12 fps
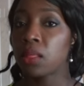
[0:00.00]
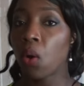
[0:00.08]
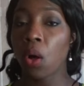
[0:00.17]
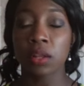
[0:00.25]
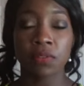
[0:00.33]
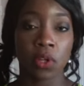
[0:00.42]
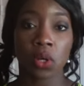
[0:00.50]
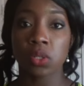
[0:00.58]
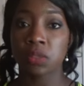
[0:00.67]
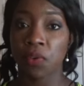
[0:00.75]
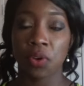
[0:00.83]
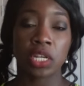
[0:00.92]
All of
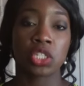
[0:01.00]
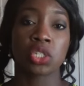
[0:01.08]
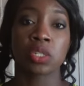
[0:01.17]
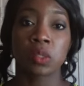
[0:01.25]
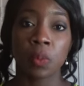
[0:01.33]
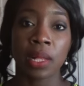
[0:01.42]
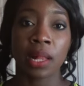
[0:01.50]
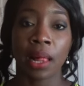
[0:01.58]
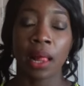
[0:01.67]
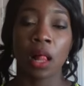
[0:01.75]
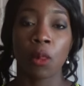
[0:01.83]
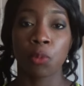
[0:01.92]
those variations will
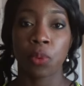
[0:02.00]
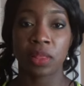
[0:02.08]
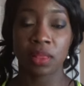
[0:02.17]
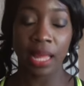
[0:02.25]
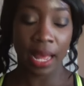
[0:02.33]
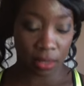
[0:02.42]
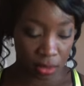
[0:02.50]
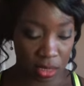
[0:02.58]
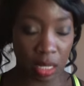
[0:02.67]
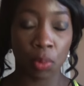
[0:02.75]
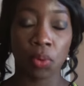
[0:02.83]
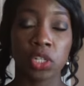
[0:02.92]
help with that
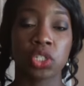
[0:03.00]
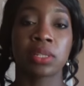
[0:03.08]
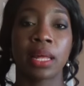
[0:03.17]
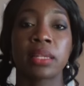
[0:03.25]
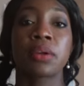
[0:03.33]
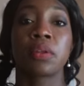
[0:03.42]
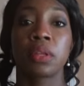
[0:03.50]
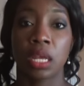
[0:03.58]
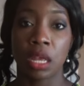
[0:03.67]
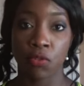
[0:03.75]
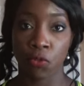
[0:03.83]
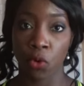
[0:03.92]
separation that they're
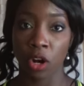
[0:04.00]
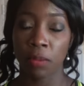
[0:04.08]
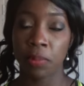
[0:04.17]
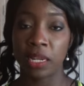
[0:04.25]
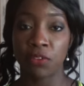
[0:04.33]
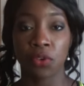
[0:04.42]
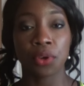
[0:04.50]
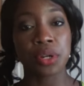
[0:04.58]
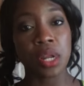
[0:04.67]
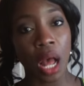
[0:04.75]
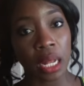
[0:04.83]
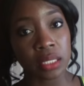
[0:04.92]
looking for. But if
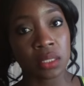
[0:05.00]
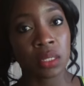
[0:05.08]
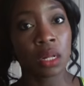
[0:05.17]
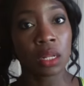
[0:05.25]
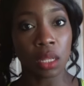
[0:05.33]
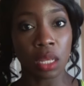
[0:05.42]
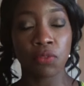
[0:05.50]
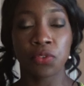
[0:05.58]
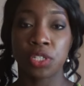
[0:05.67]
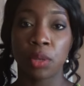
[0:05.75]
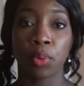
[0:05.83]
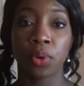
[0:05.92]
you're not looking
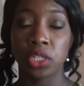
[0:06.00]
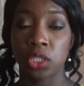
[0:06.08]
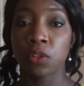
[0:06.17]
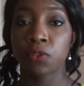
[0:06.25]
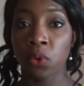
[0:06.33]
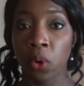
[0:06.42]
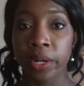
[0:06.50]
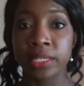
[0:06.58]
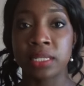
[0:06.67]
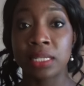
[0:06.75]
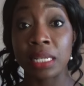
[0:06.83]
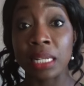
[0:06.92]
for separation, of
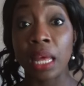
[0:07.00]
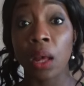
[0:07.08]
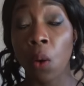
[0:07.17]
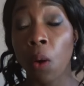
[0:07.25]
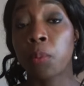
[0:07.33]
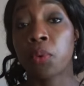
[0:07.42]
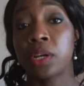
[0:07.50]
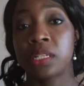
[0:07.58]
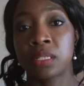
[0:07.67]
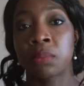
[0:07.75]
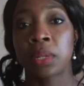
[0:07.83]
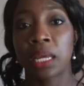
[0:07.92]
course, still incorporate
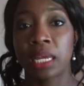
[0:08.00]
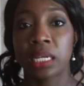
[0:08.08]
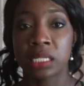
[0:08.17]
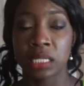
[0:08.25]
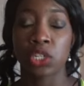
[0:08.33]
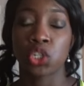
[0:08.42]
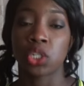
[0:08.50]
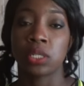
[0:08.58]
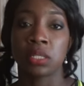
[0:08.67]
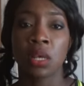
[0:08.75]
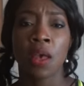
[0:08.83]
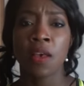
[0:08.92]
some leg
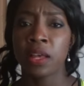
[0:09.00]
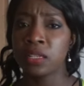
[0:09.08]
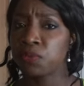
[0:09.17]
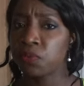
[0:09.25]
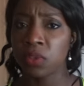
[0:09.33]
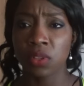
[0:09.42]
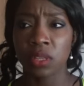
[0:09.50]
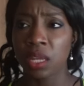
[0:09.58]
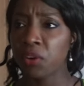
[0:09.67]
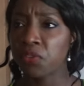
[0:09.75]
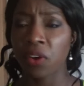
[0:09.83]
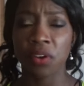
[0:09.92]
extensions.
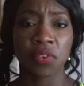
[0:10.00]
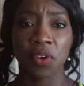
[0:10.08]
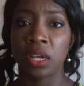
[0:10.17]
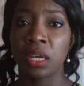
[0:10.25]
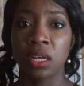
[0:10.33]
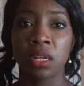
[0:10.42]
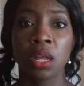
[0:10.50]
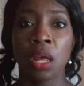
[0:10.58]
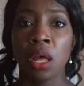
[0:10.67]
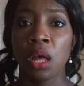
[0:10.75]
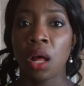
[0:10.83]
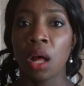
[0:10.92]
They're very, very good
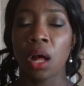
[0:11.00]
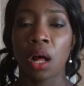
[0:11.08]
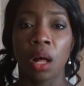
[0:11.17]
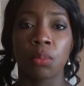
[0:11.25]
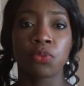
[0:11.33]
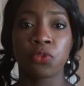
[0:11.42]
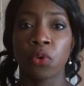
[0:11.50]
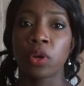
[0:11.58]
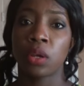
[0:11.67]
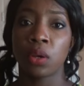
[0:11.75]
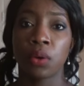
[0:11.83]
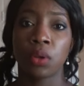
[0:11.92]
for
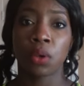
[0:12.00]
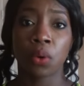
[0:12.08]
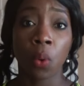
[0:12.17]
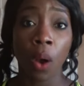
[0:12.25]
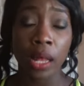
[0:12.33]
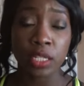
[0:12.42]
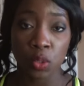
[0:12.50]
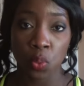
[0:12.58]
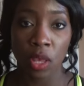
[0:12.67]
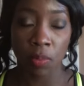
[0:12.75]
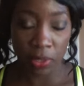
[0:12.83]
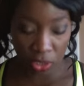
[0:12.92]
your quad
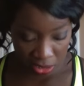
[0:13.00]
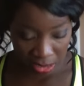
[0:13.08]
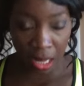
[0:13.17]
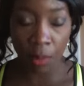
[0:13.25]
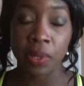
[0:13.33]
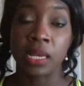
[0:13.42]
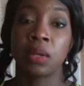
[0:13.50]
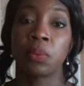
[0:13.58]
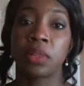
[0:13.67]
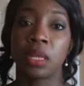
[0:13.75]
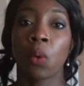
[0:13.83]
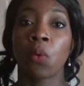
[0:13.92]
sweep and just helping
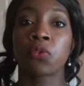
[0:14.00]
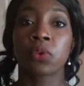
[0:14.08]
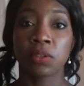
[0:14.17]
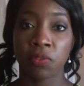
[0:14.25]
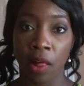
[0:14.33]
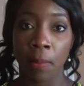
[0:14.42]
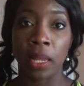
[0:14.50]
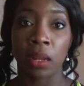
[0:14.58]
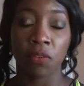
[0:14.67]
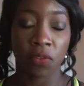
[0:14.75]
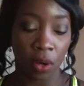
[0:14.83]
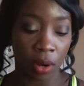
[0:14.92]
with the overall development
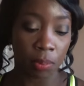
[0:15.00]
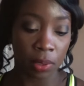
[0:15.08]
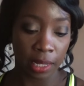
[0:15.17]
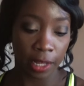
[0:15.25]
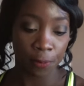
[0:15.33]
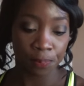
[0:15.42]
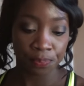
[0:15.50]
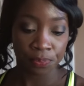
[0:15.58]
of your upper leg.